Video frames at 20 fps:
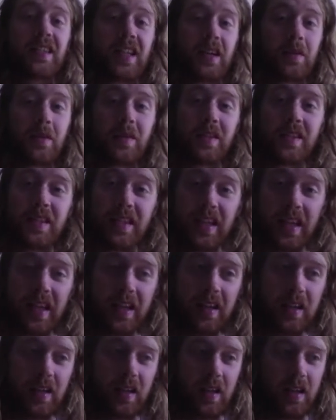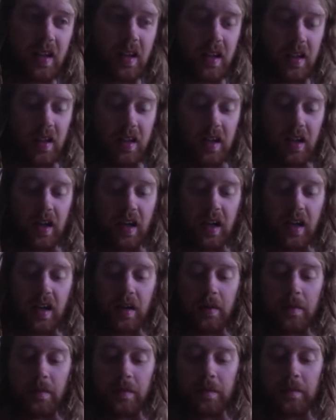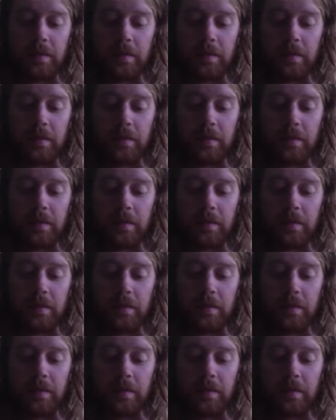I would say. Um,